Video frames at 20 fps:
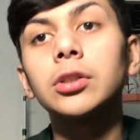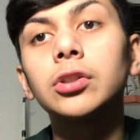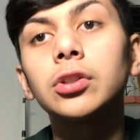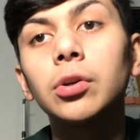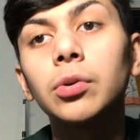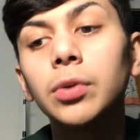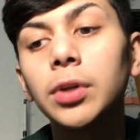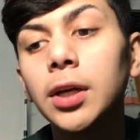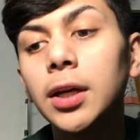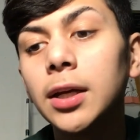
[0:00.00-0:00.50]

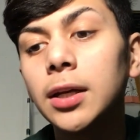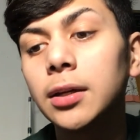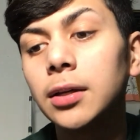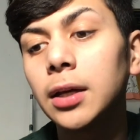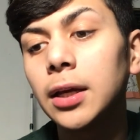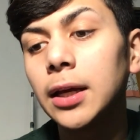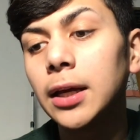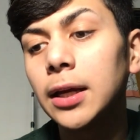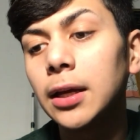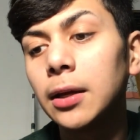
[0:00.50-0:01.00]
so
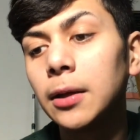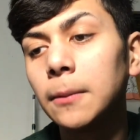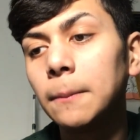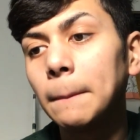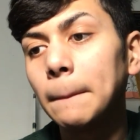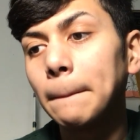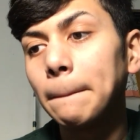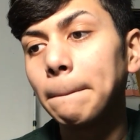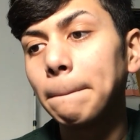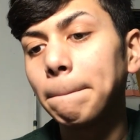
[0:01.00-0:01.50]
yeah,
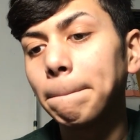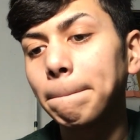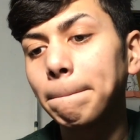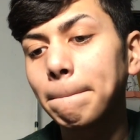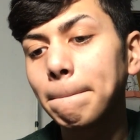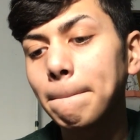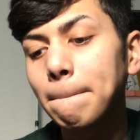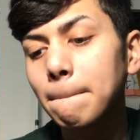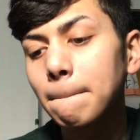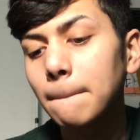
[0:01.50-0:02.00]
and
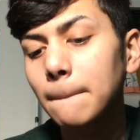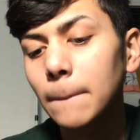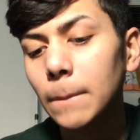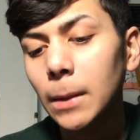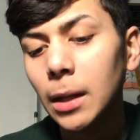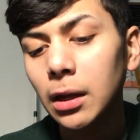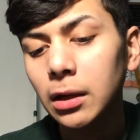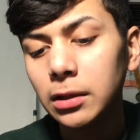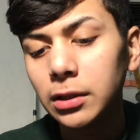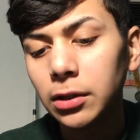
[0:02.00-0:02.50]

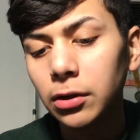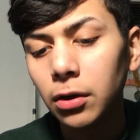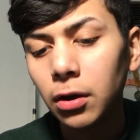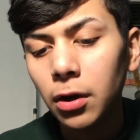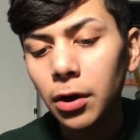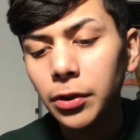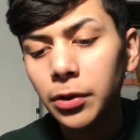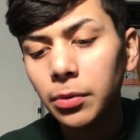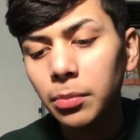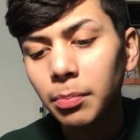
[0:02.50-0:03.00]
the
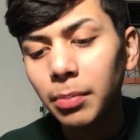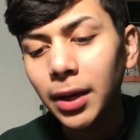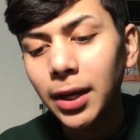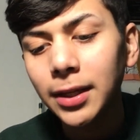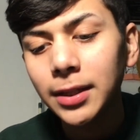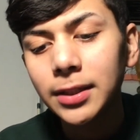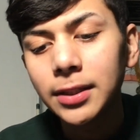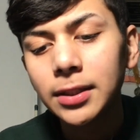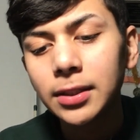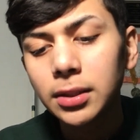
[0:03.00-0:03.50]
other
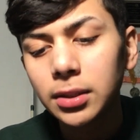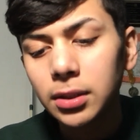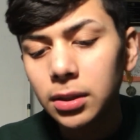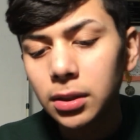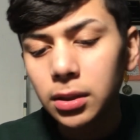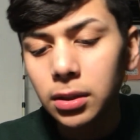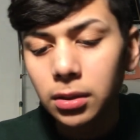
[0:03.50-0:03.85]
baits